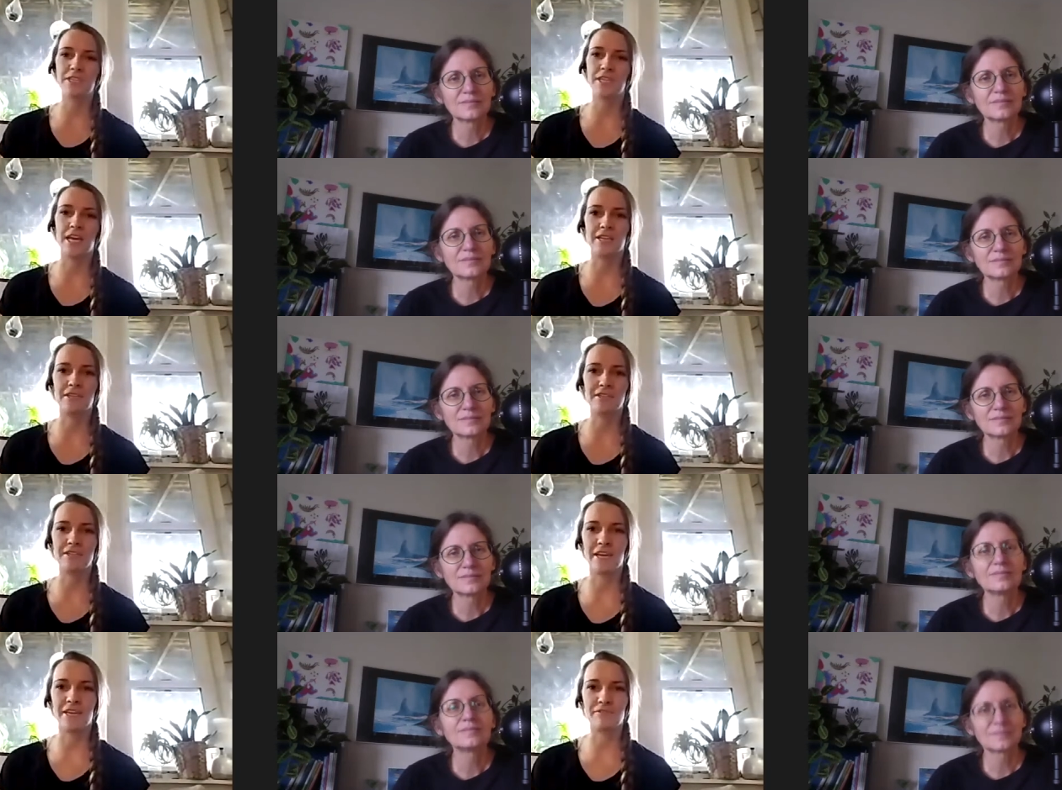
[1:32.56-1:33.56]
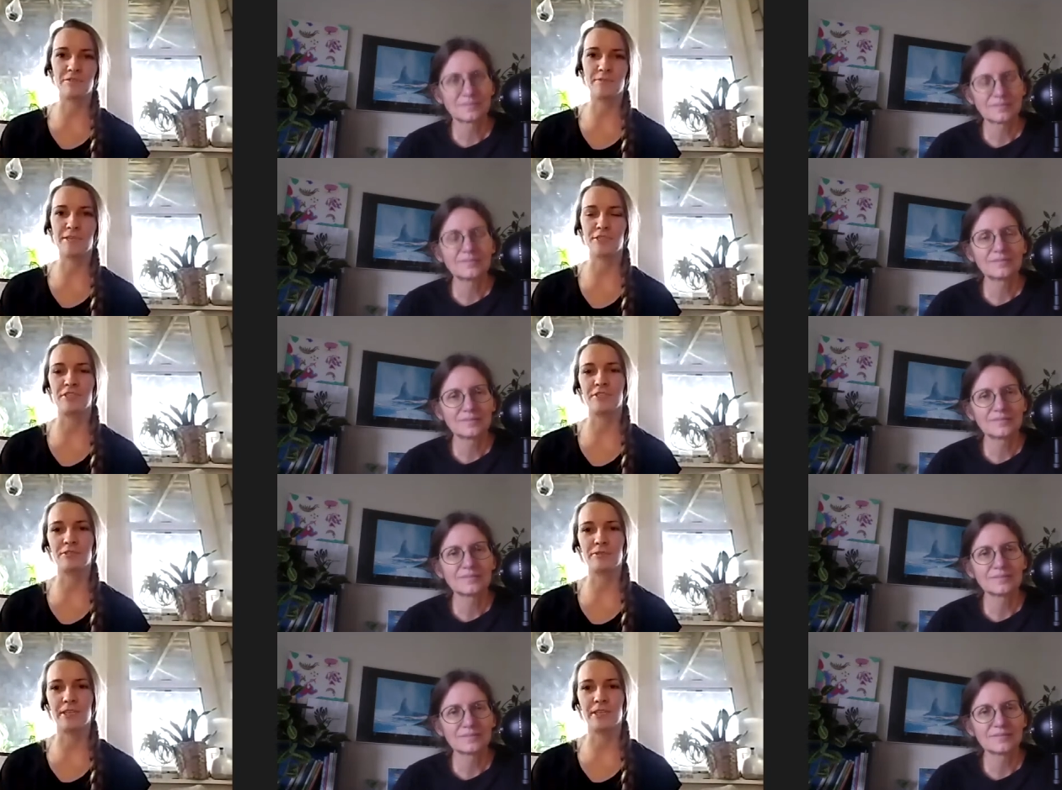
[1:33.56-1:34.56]
Speaker 1: that, that information and the
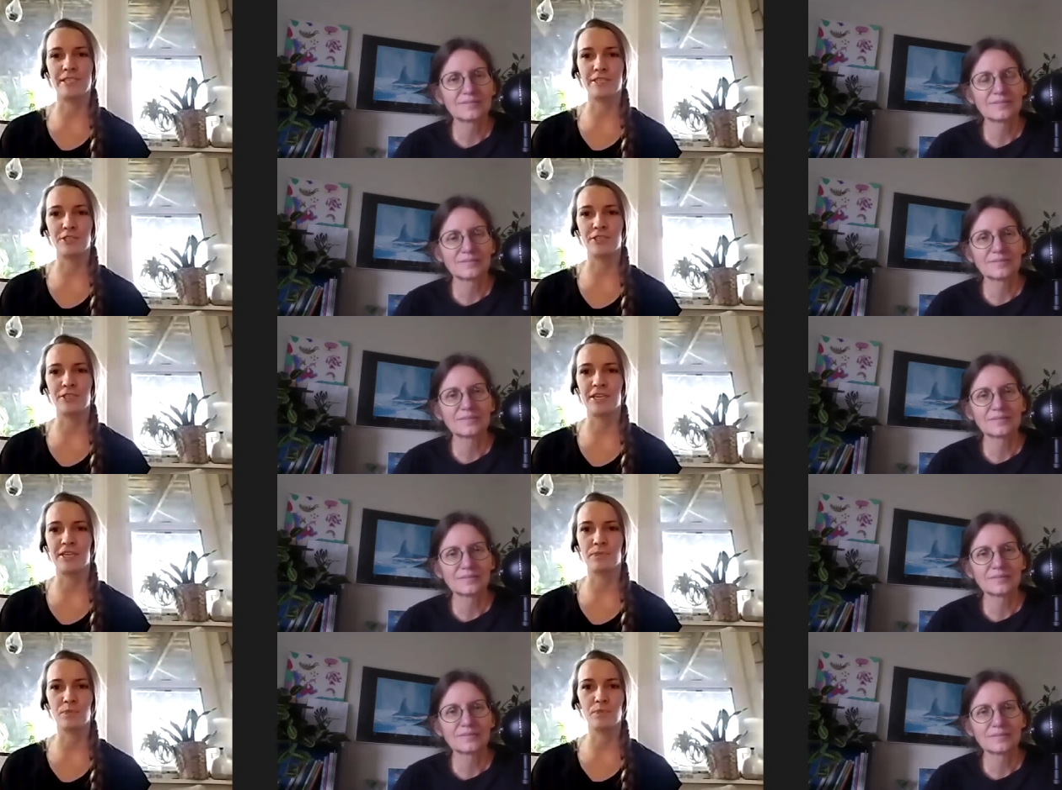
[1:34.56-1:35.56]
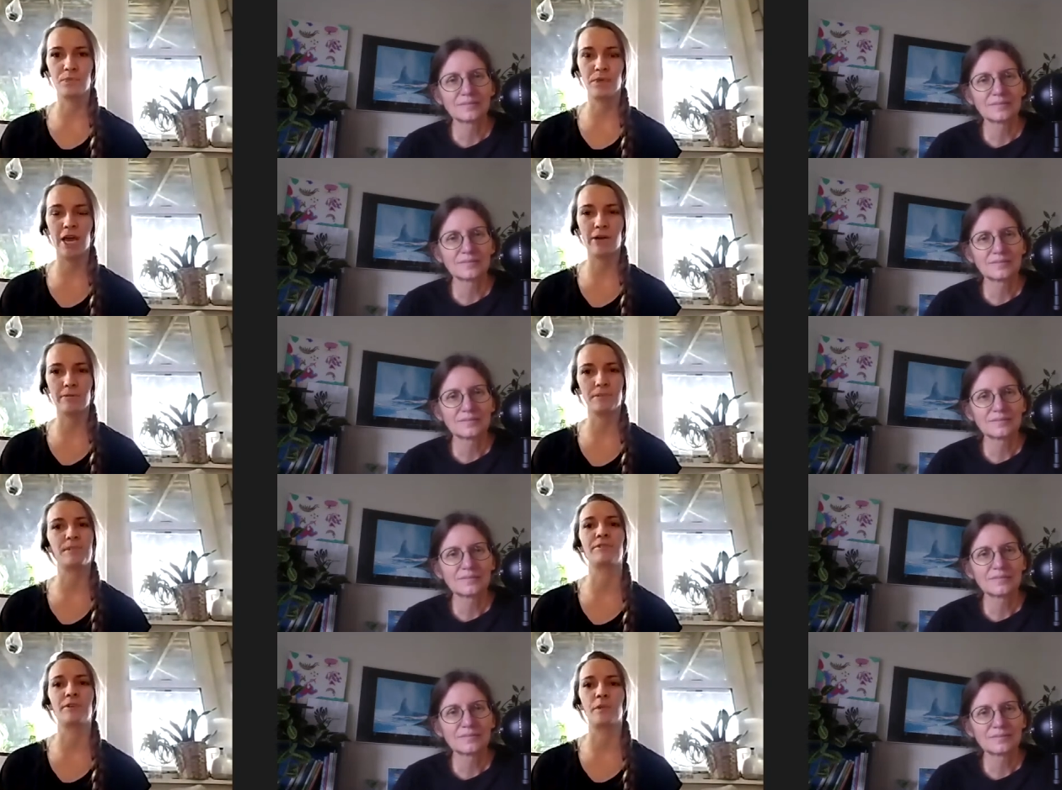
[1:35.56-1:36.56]
realization that how I was
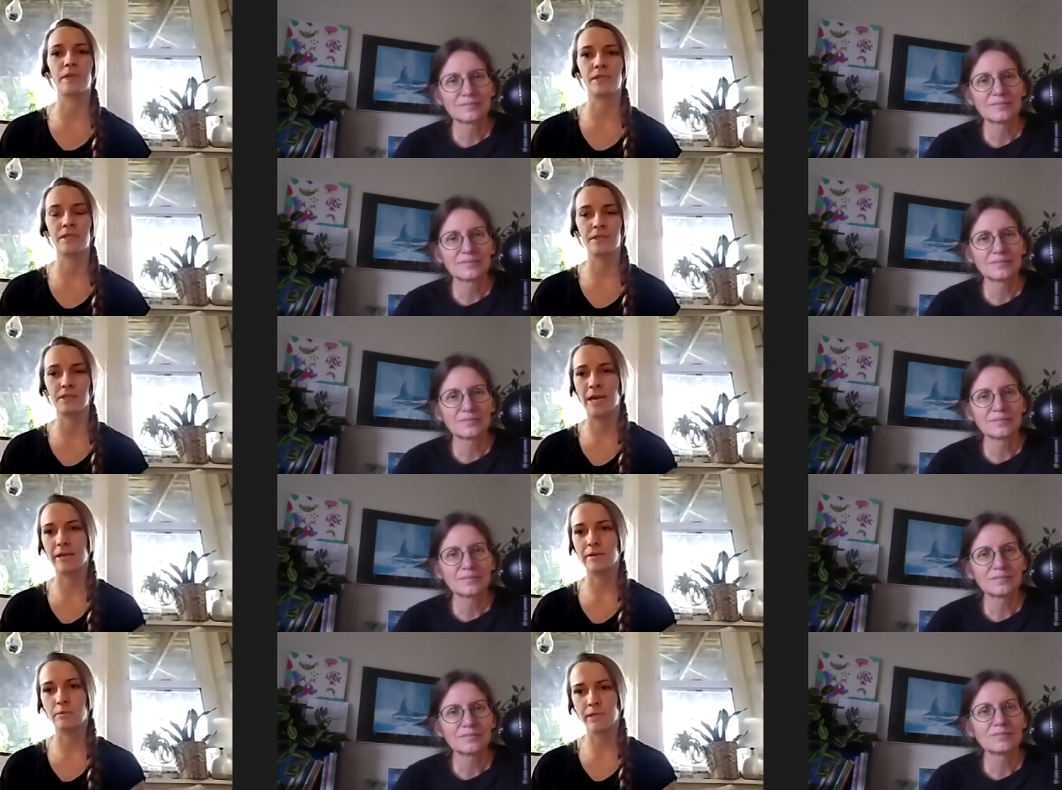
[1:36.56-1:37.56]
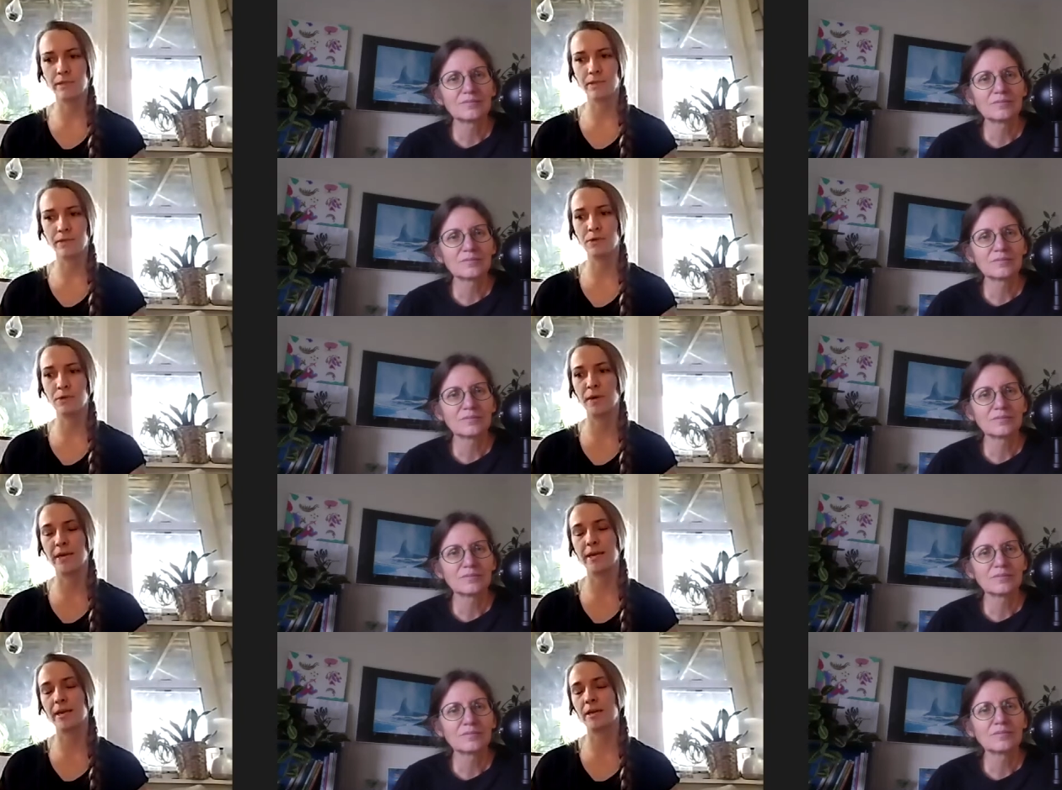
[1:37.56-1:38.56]
living wasn't in line with who I
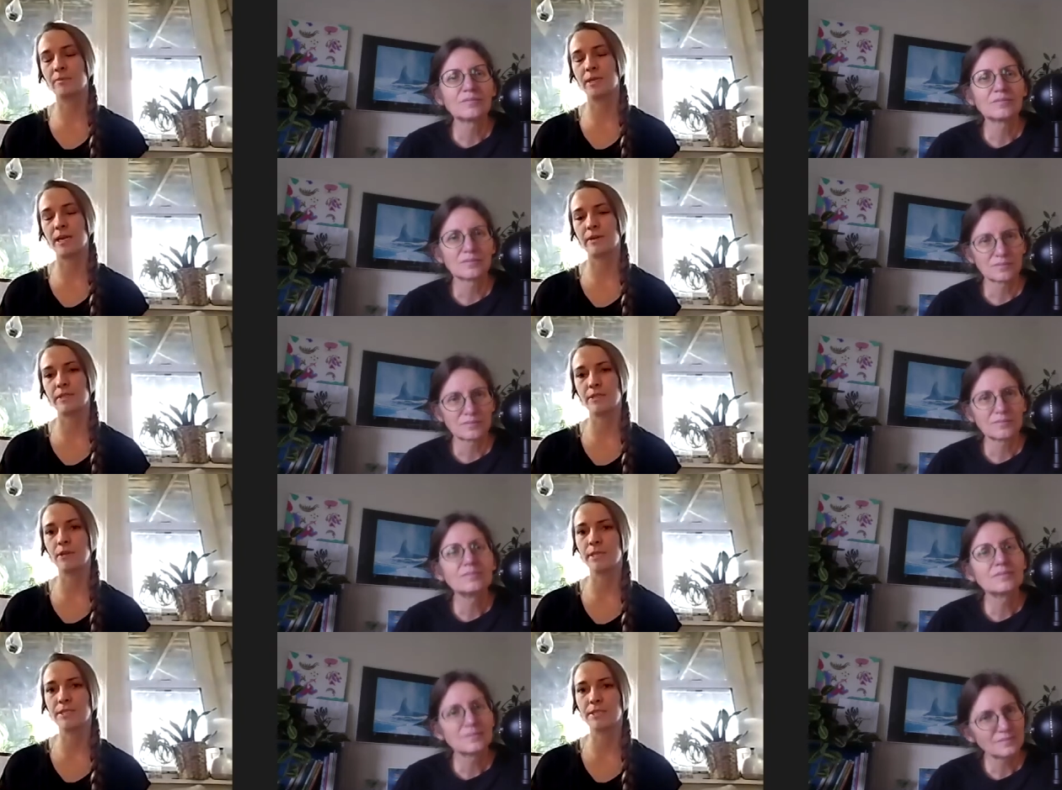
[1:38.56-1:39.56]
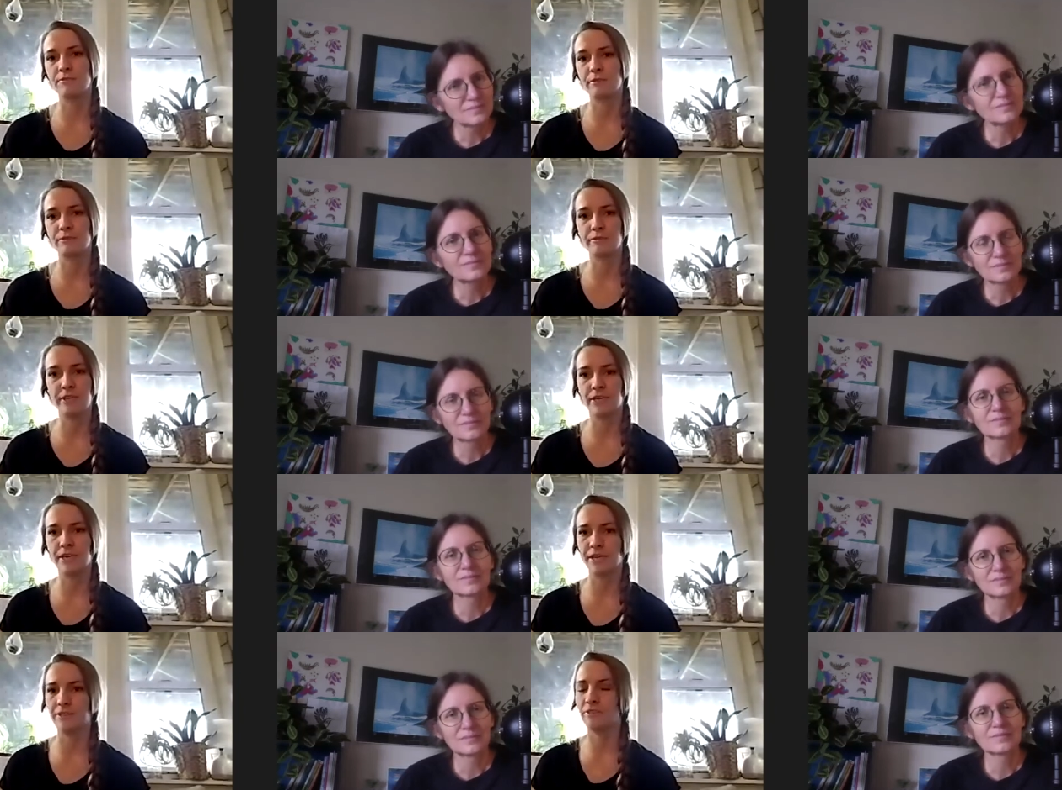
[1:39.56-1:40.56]
am and how I saw myself was very
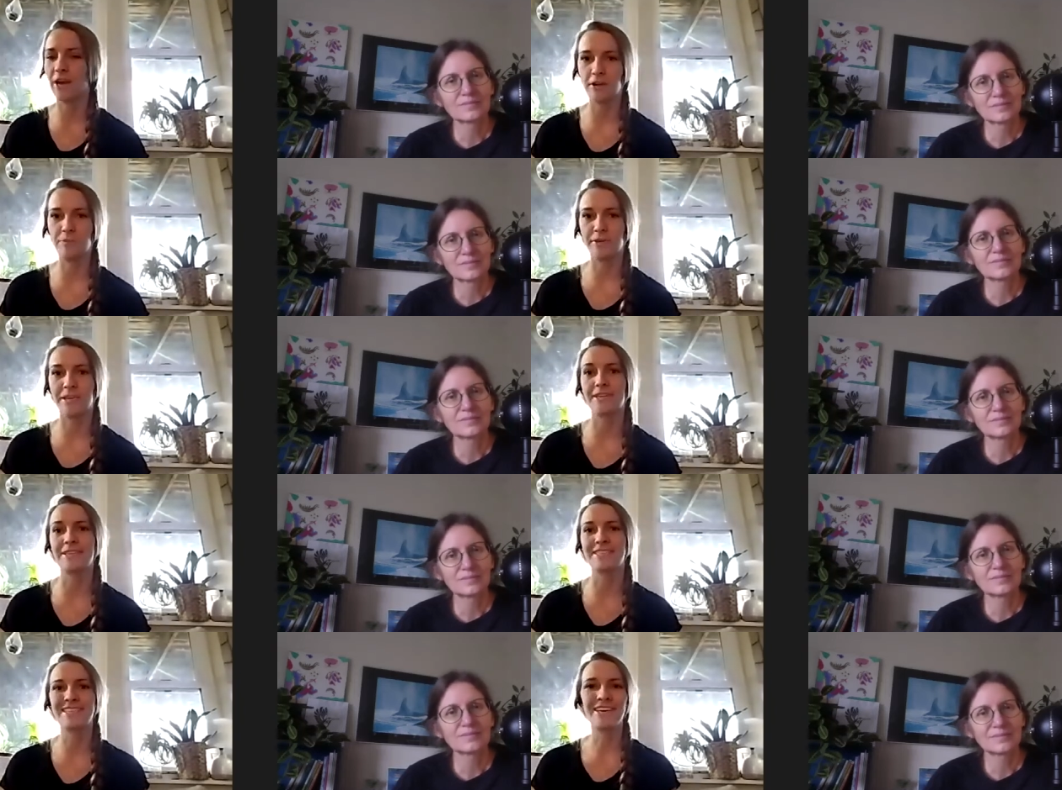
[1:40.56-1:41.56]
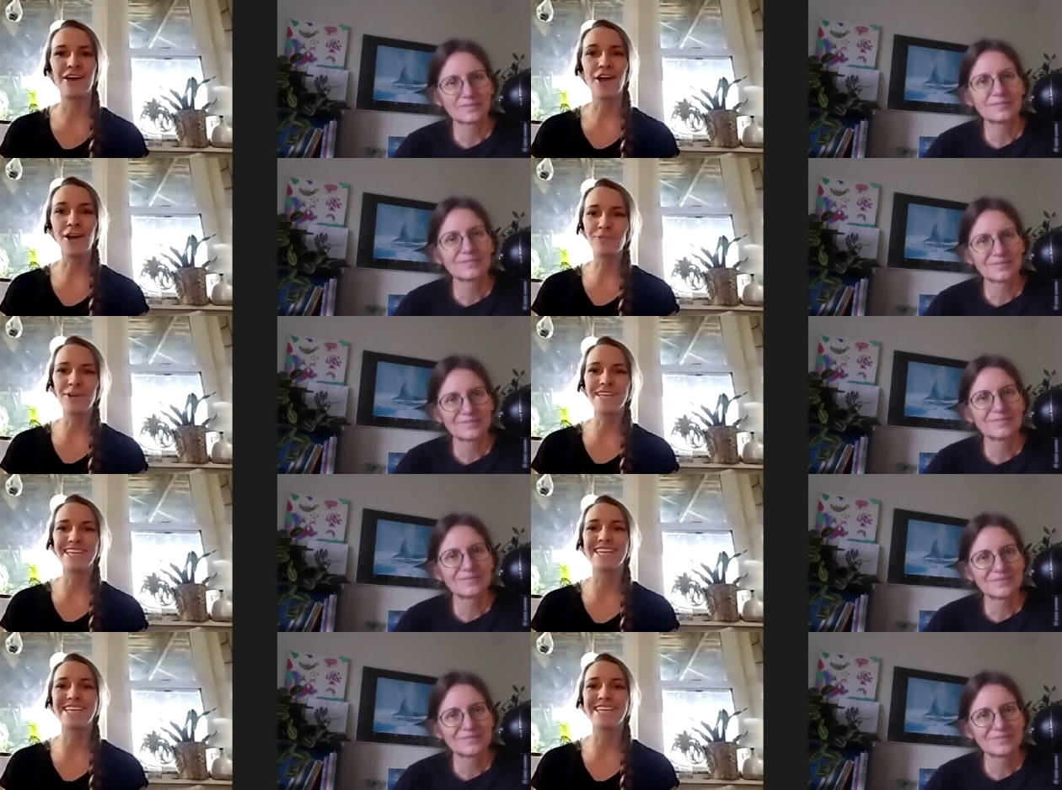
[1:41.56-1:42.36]
kind of eye opening and heartbreaking